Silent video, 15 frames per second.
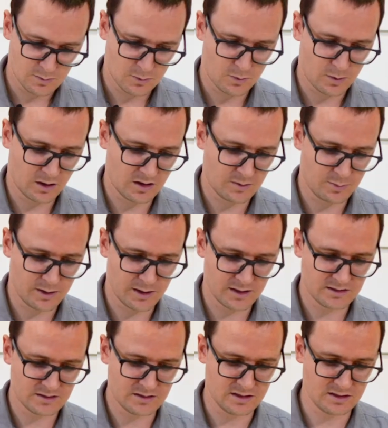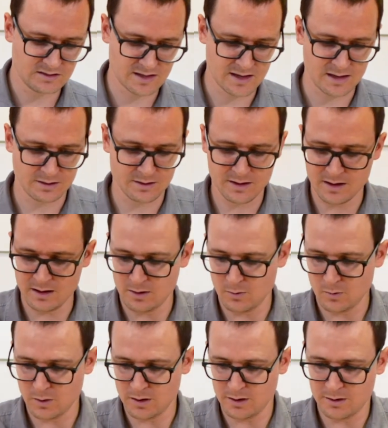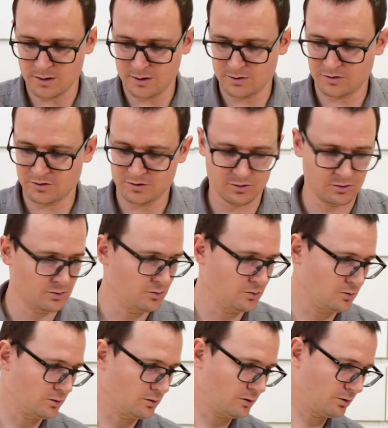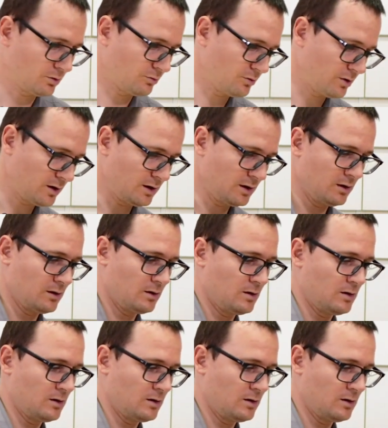We're going to place these out now. 1, 2, 3,